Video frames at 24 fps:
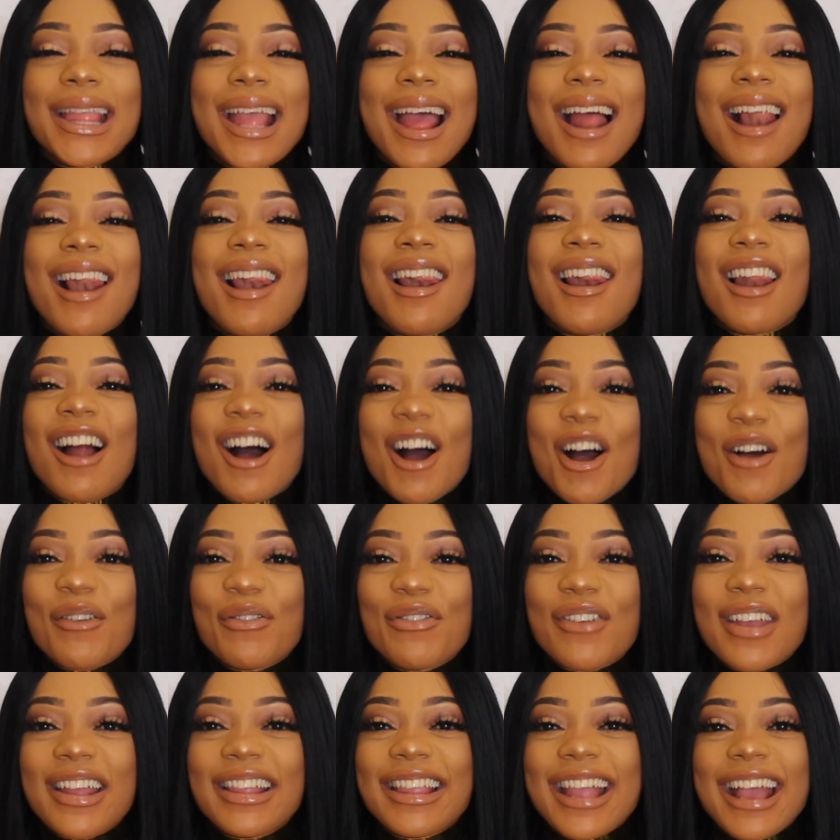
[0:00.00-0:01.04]
they're
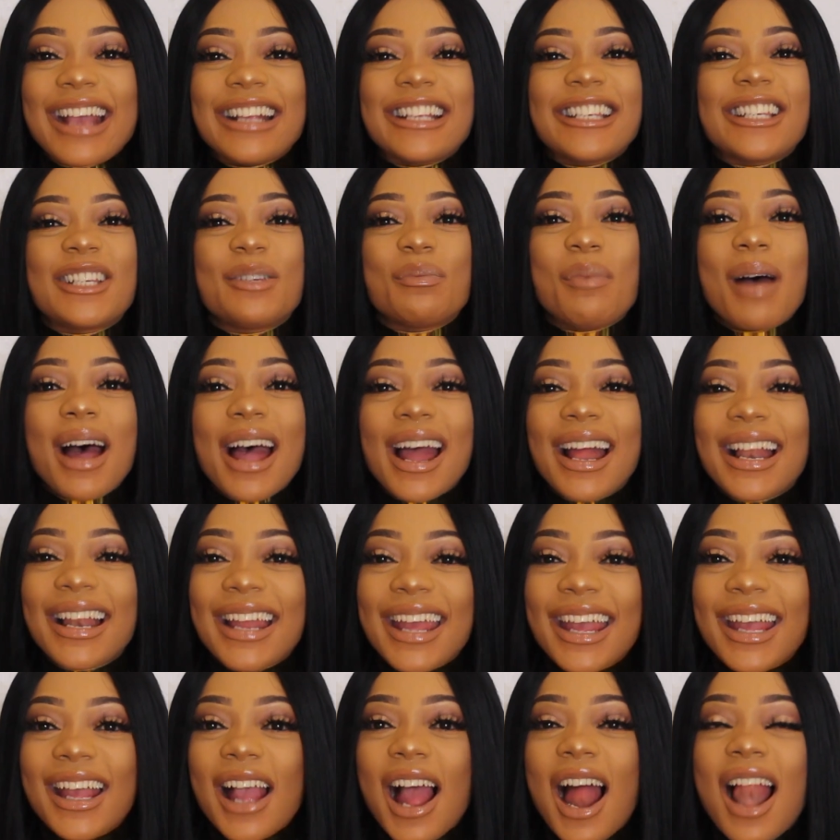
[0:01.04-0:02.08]
laughing, they're
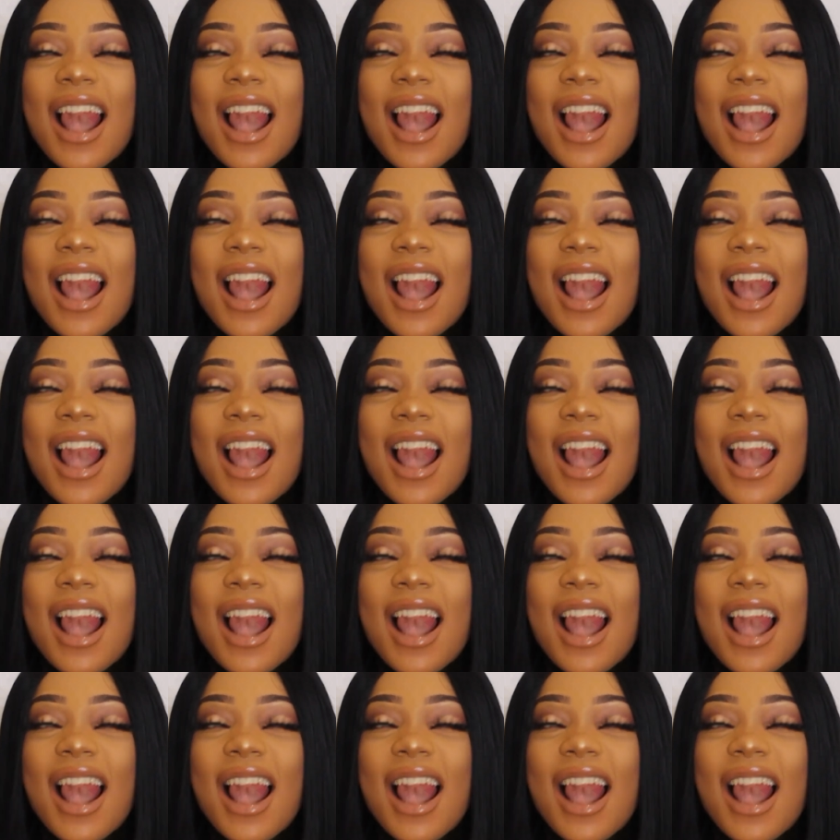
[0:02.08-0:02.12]
smiling.